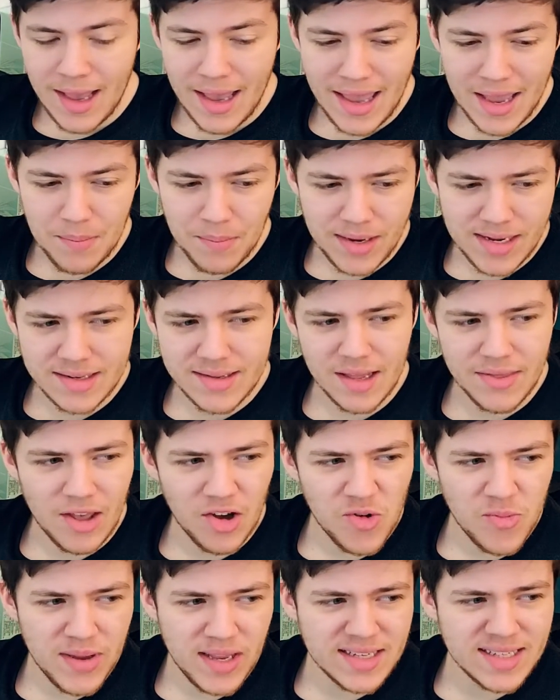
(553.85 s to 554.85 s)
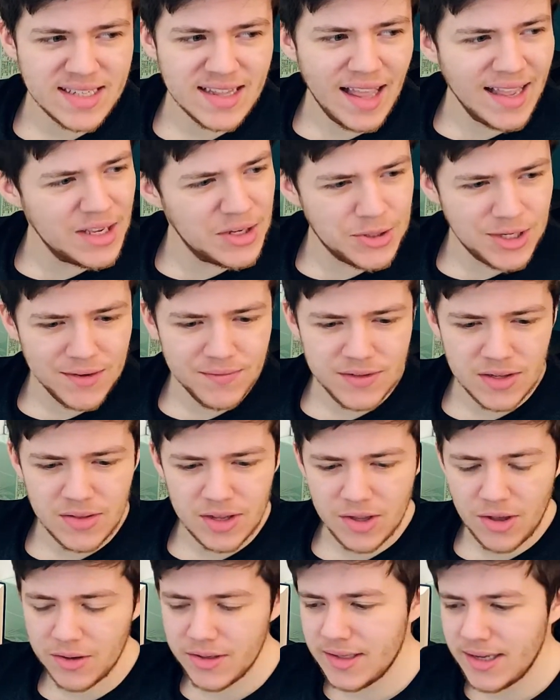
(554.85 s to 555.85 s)
It means that there will be a slight shift in the
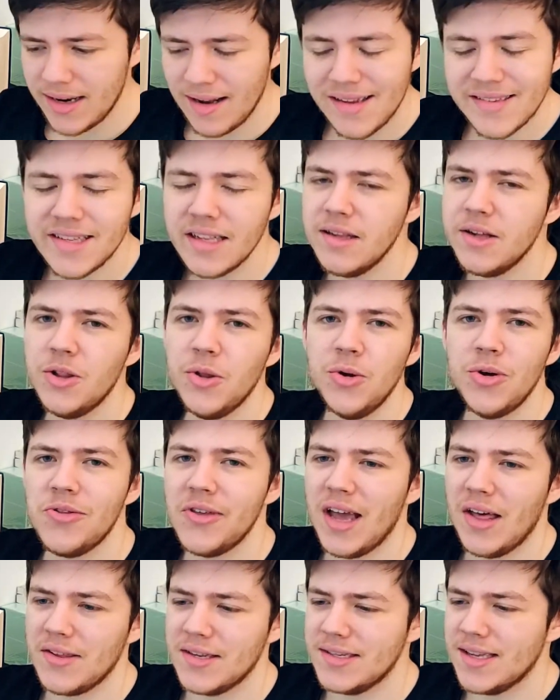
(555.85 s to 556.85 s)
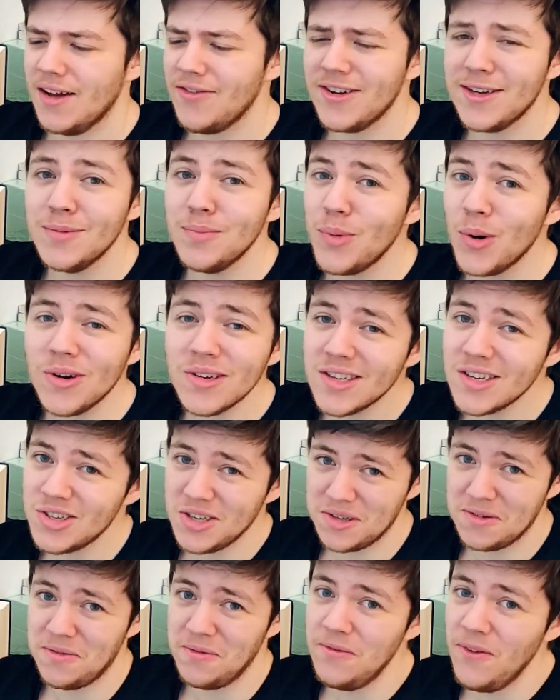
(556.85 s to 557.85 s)
content. I'll still include all the other stuff because books are
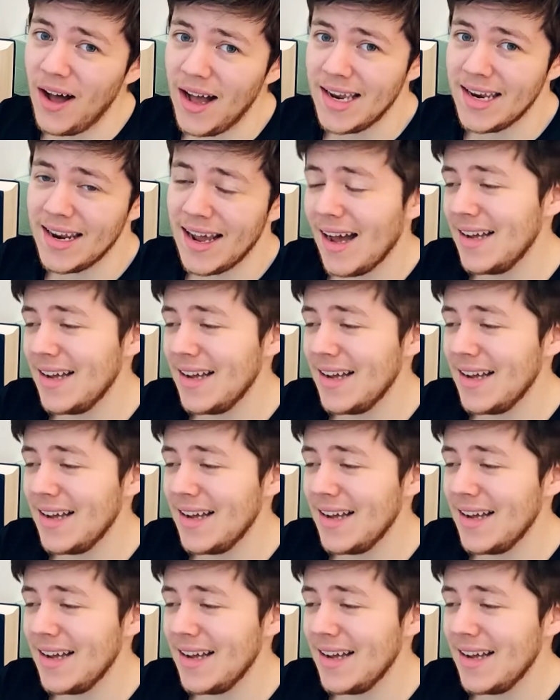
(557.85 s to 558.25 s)
just fun.